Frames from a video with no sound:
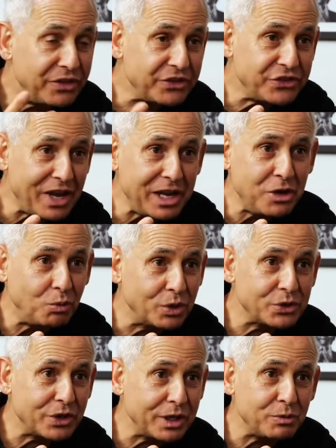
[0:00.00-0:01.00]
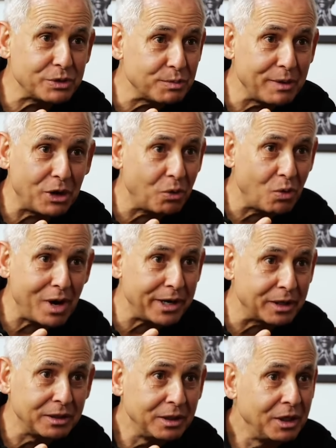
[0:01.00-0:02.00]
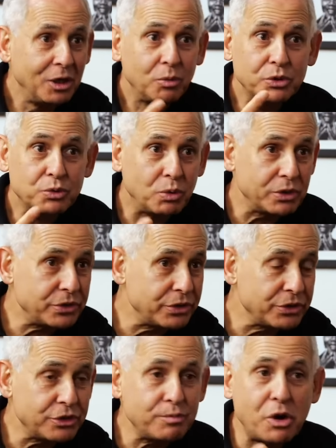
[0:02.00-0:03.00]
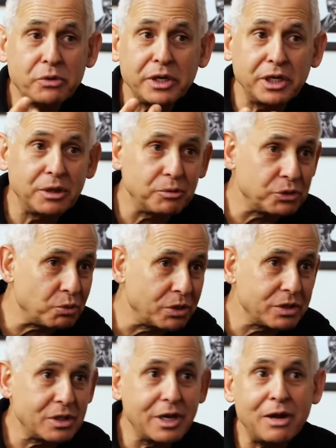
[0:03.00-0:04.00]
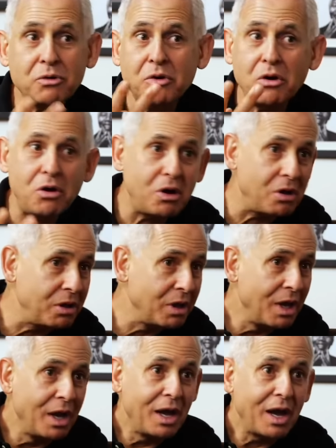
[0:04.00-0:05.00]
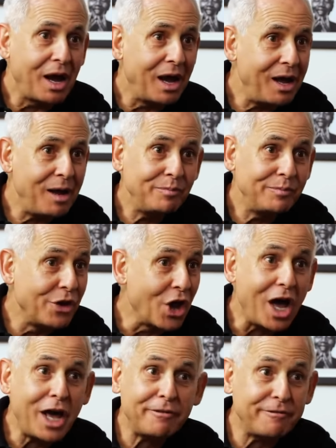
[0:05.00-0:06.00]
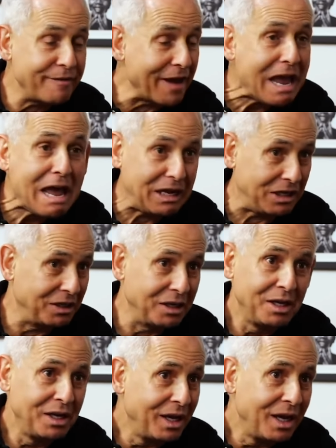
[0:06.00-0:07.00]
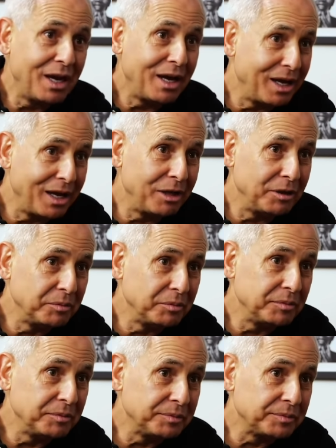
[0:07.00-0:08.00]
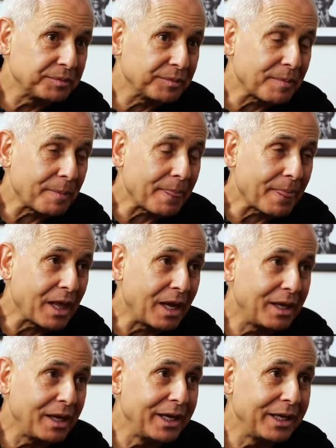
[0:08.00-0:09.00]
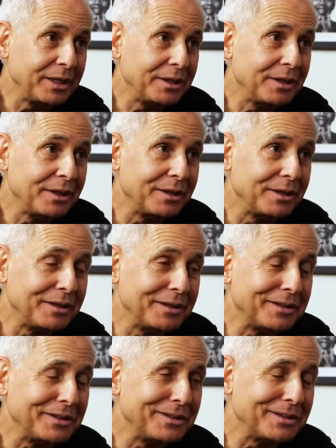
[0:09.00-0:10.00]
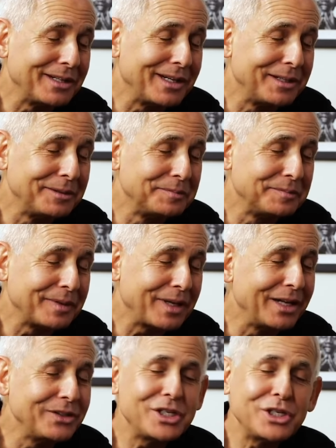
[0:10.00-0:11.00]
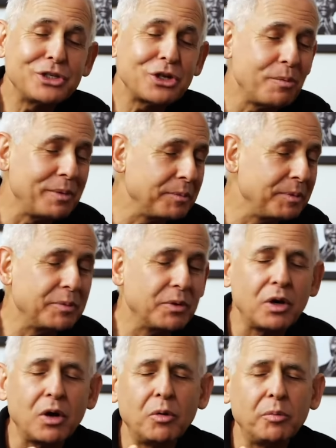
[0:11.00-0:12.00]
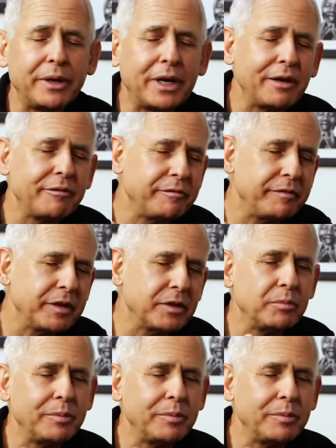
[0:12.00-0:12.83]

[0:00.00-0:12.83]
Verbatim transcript: The second worst thing was marijuana. It was worse than smoking. It was worse than alcohol. I'm not a fan. Um, and um, I see so many people go, but I feel